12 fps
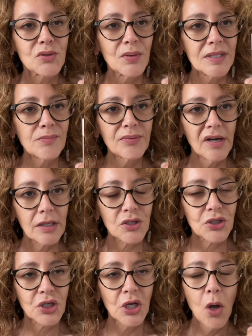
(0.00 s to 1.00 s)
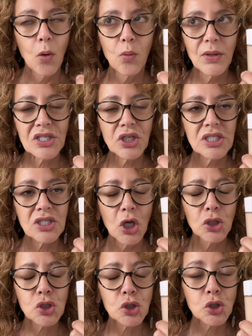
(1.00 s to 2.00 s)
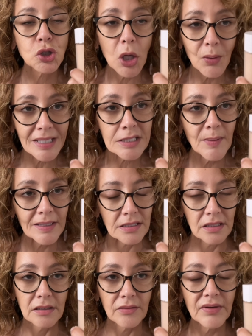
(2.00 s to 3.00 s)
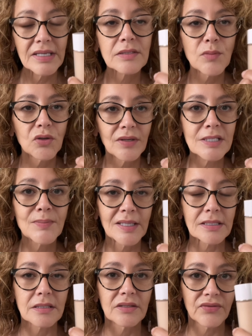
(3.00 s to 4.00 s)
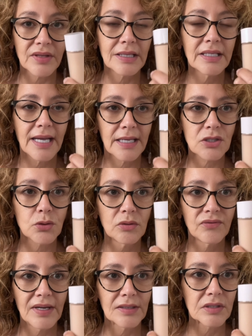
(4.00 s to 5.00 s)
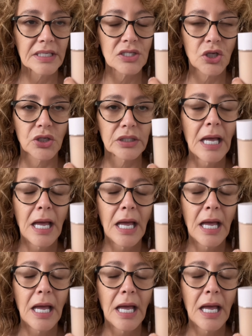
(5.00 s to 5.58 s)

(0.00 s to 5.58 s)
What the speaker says: with a brush, which is so expensive. It's more expensive than the actual foundation,